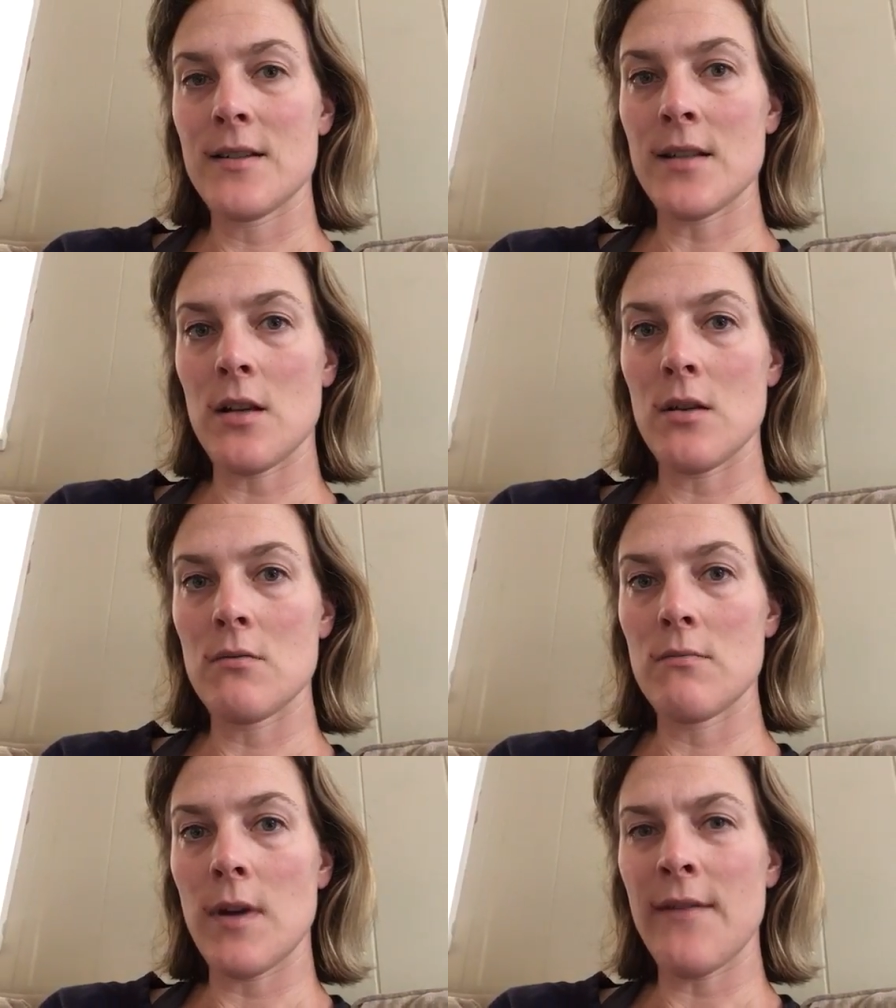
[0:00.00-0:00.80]

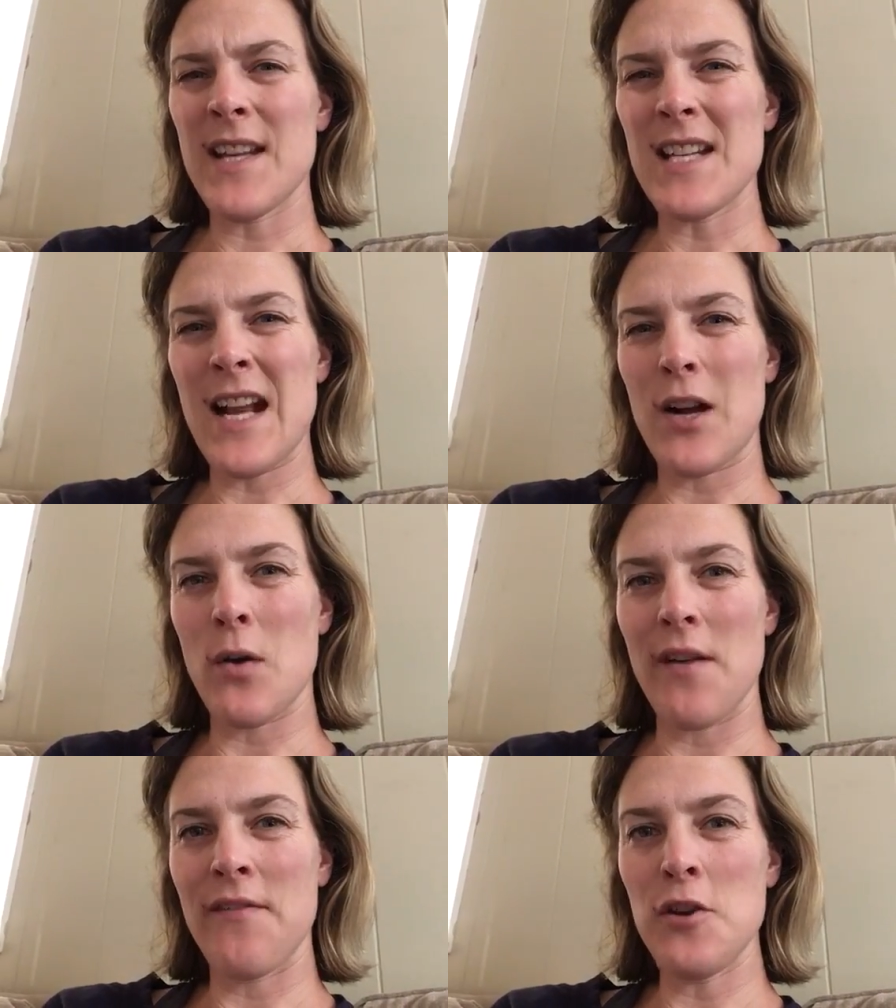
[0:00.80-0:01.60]
So I've actually had
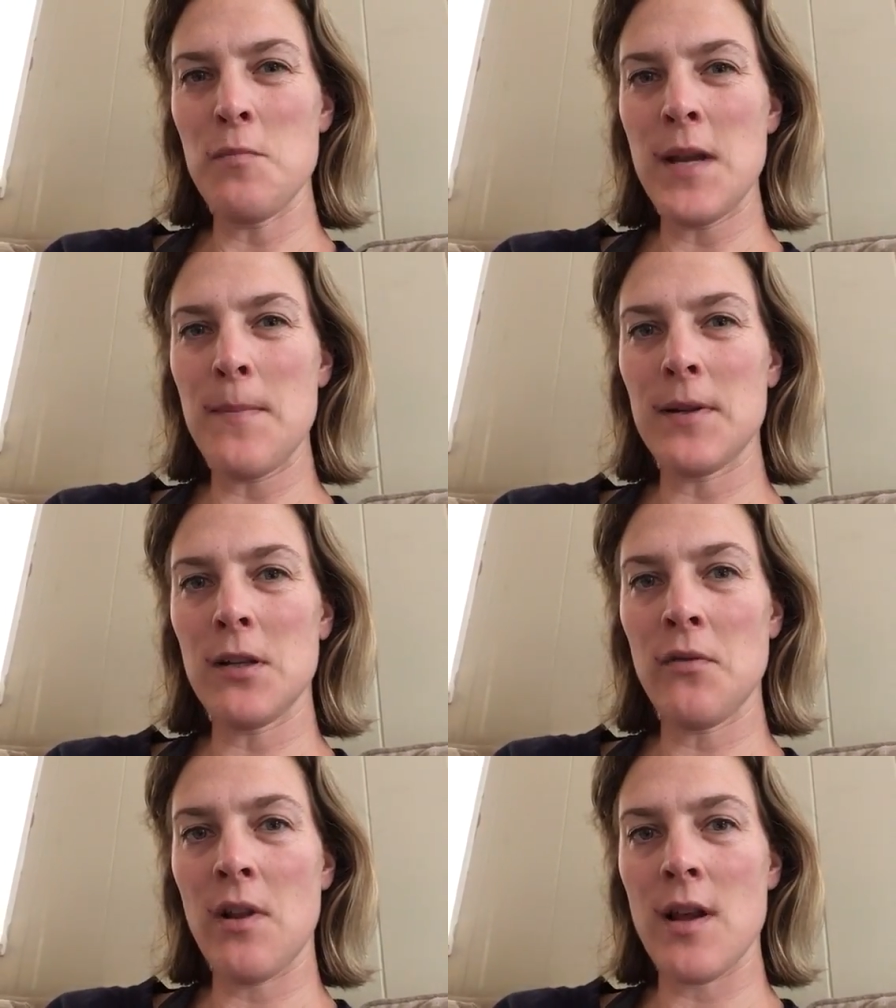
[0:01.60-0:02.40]
quite a few people
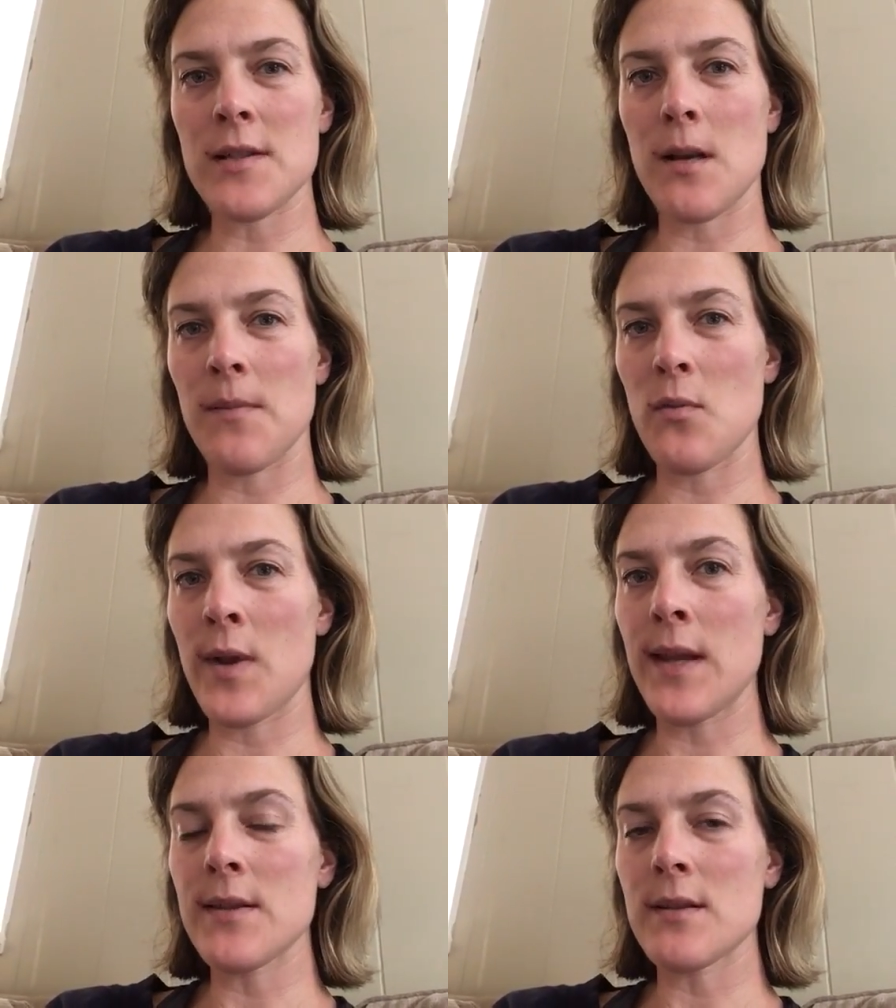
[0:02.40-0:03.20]
over the last couple of
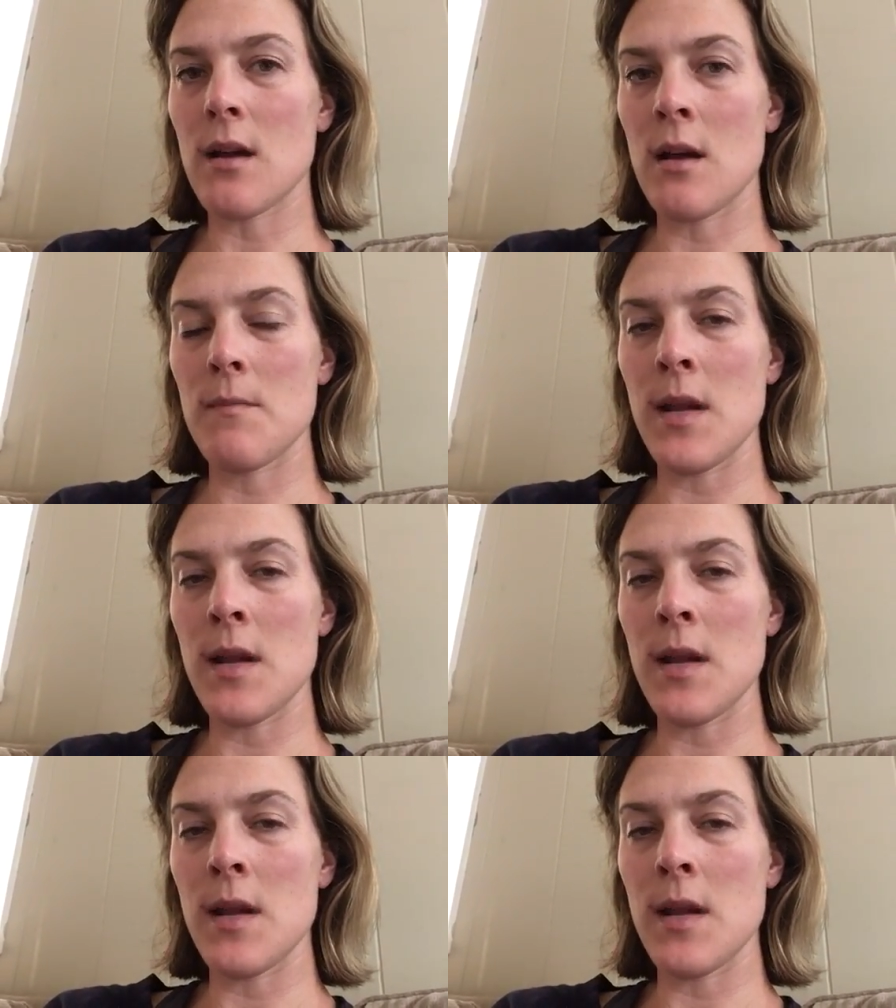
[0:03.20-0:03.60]
weeks um,